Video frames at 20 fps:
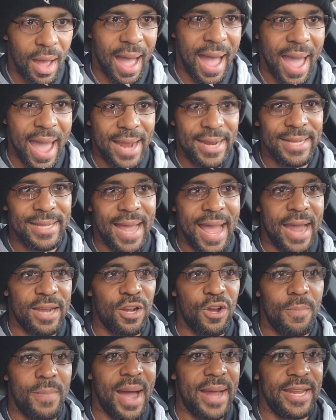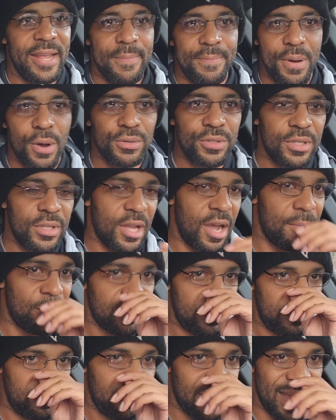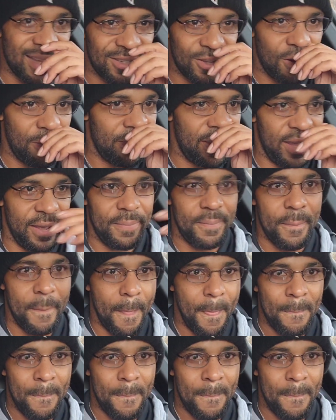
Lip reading: I had it dyno, but I didn't post the numbers. That's on me.